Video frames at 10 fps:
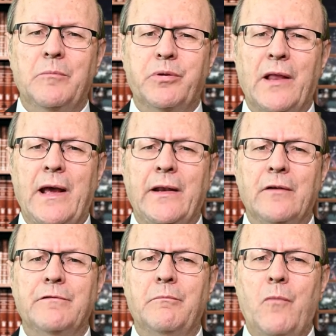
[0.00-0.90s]
Plan
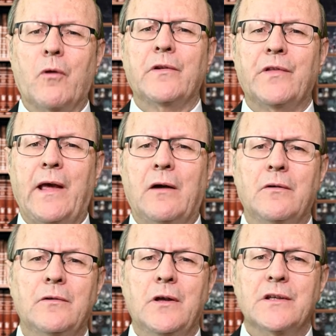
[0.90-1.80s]
of Morgenthau,
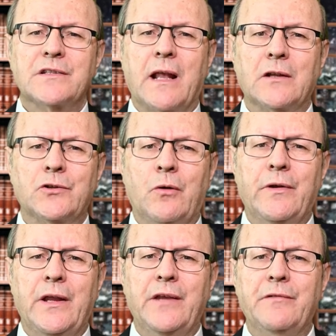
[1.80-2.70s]
San
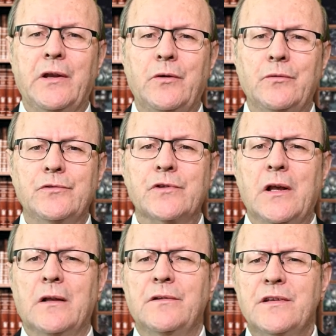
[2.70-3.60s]
Antonio Evening News,
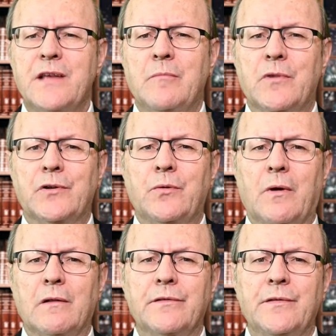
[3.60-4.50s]
December
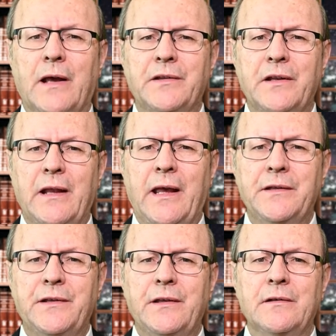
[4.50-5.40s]
12,
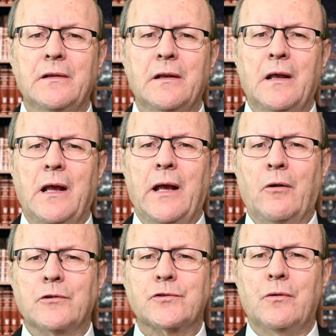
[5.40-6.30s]
1918. And
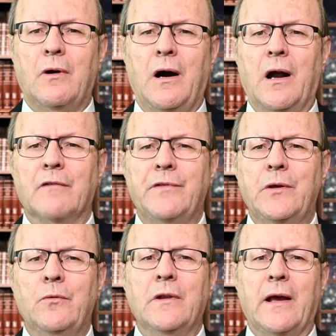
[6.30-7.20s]
also R.V.
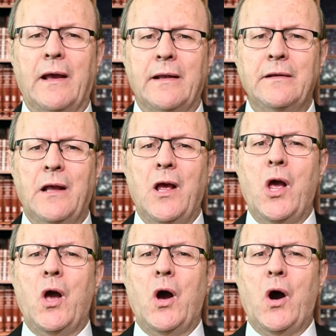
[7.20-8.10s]
Houlihan
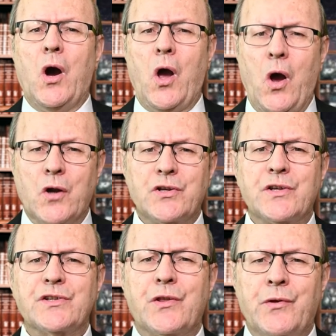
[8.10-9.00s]

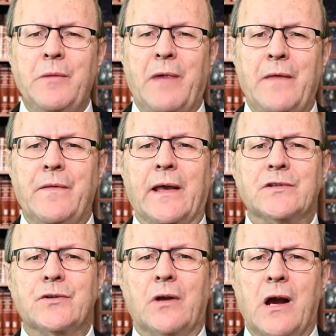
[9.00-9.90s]
urges three
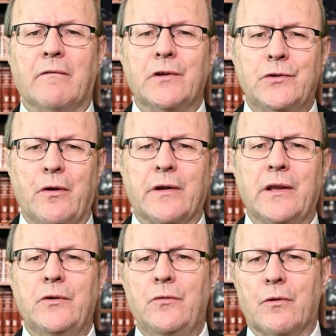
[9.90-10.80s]
mandates to govern
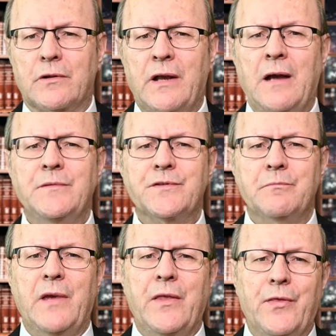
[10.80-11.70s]
Turkey, New York Times,
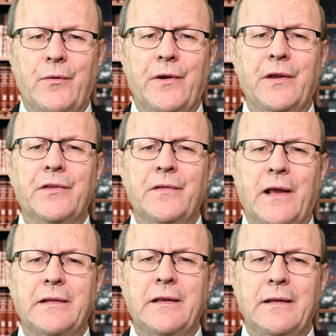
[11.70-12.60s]
May 30,
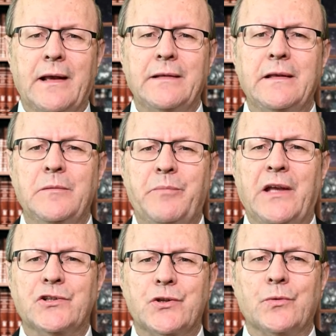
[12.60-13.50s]
1919,
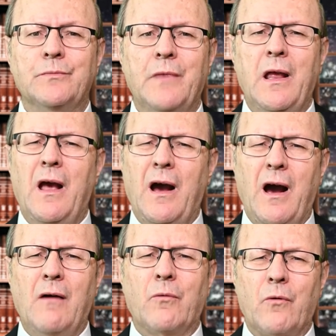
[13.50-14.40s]
page 2.
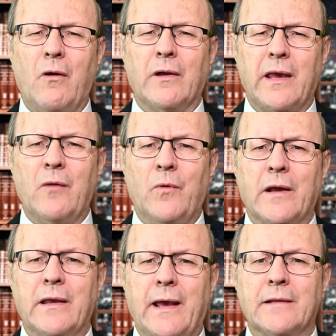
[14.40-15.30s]
How wrong can
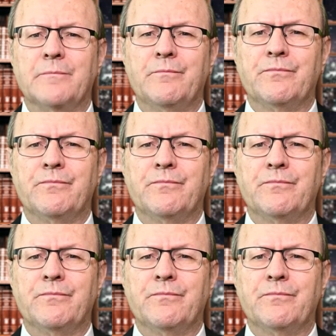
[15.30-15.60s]
one get?